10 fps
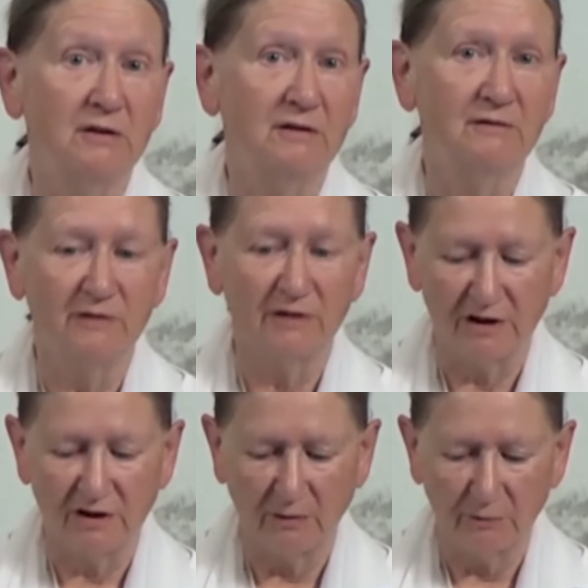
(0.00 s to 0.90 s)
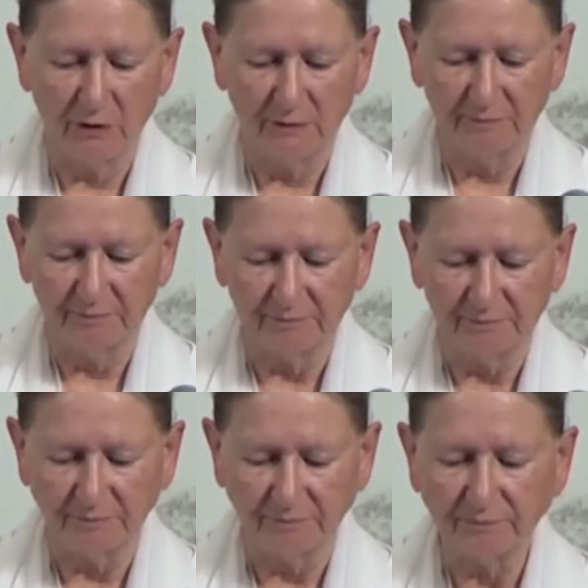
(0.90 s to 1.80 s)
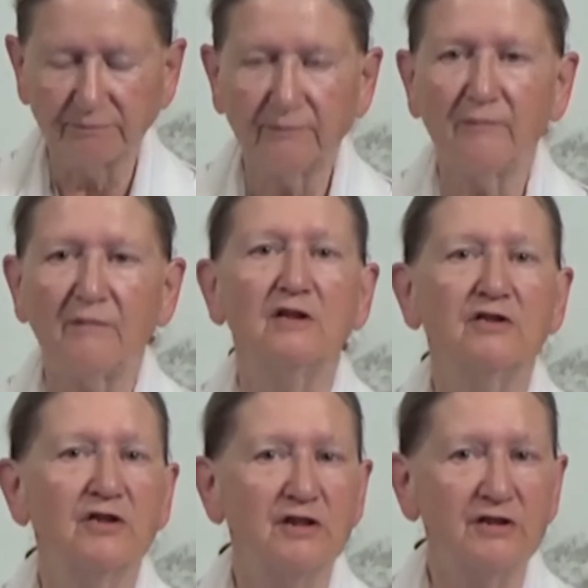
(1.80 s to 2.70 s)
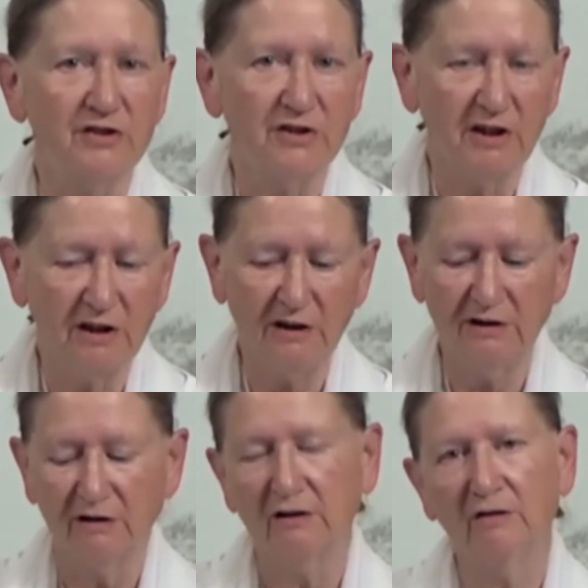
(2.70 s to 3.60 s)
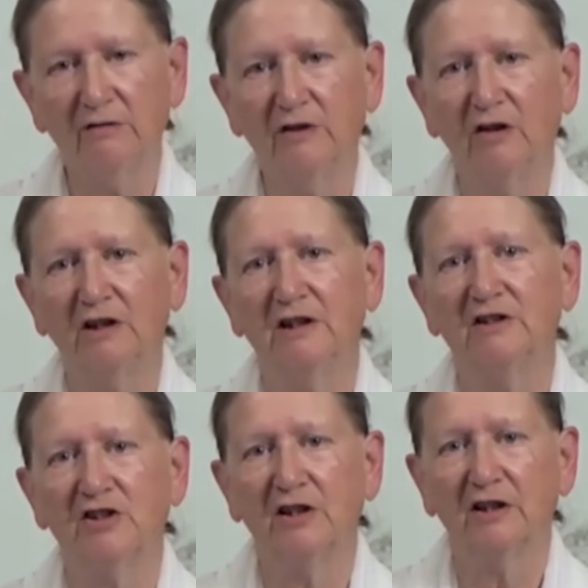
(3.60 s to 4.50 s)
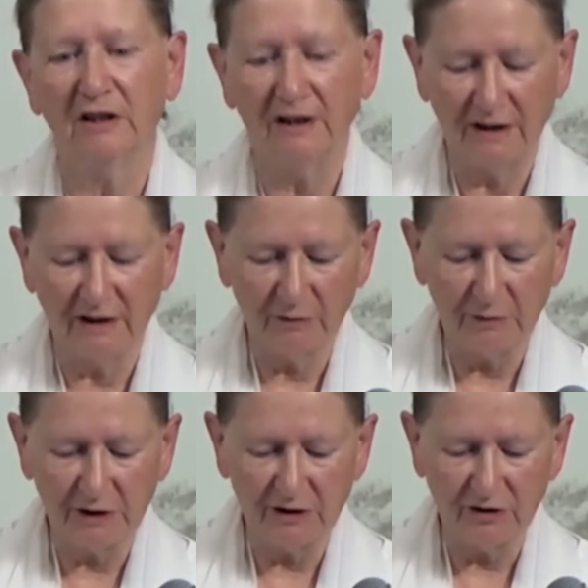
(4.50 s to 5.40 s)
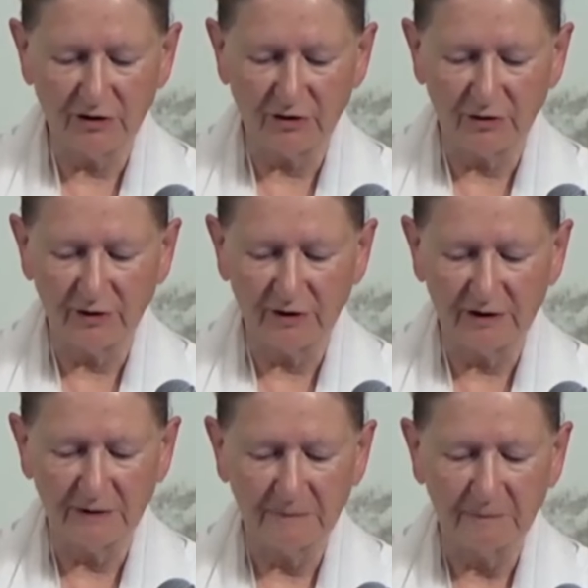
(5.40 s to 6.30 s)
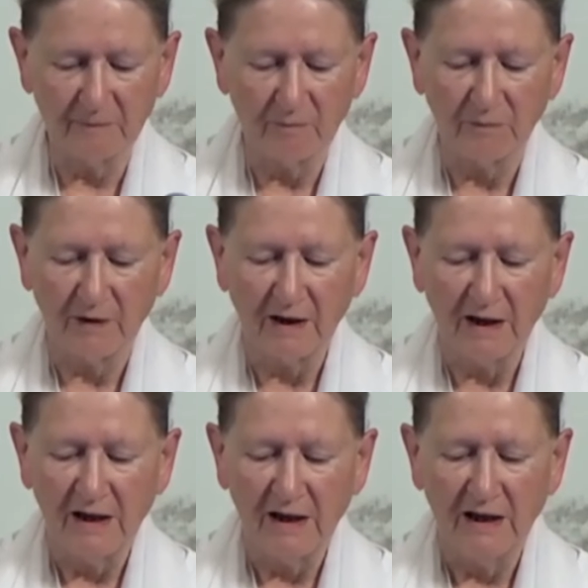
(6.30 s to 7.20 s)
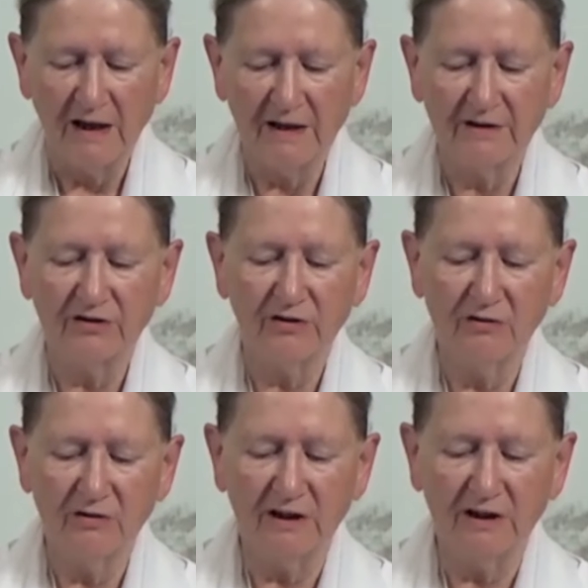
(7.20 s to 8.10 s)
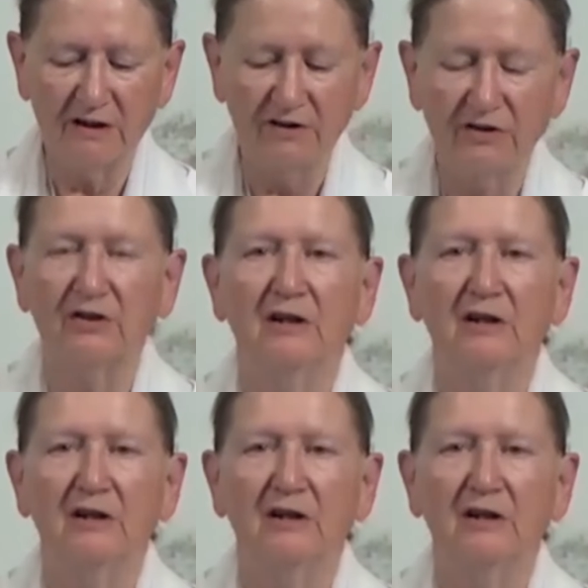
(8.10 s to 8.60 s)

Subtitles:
for example. So the seed of knowledge can never be destroyed. And the song is,